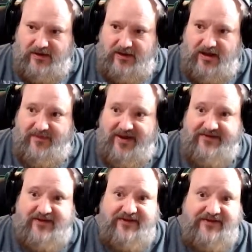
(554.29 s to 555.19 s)

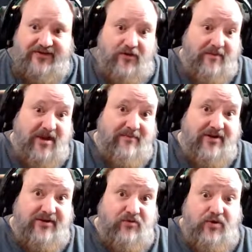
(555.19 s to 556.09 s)
Amazingly so, in my
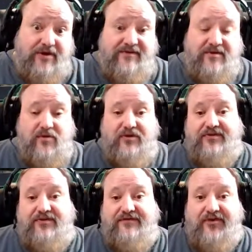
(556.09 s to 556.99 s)
opinion. One of the
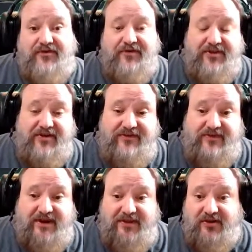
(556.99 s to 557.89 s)
most efficient things
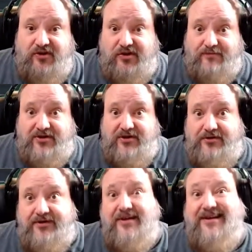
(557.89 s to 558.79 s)
that I think you can
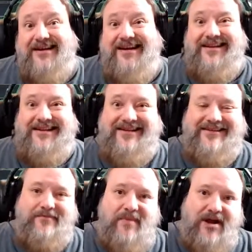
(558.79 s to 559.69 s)
build, at least
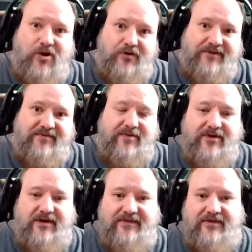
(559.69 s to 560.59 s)
in my own
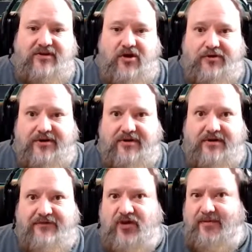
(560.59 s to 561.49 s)
experience in Conan.
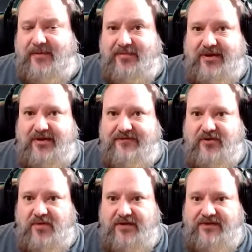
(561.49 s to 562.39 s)
I've only been playing a few
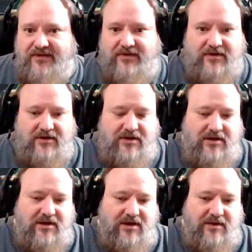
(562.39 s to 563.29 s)
months.
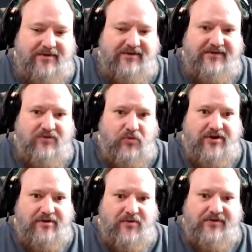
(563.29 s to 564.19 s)
But this is one
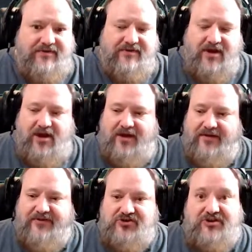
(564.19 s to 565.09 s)
of the most
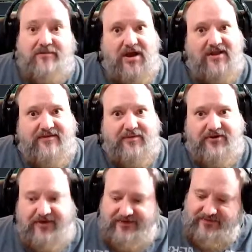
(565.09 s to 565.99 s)
efficient in my
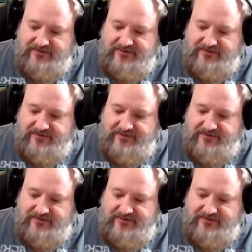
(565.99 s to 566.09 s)
experience.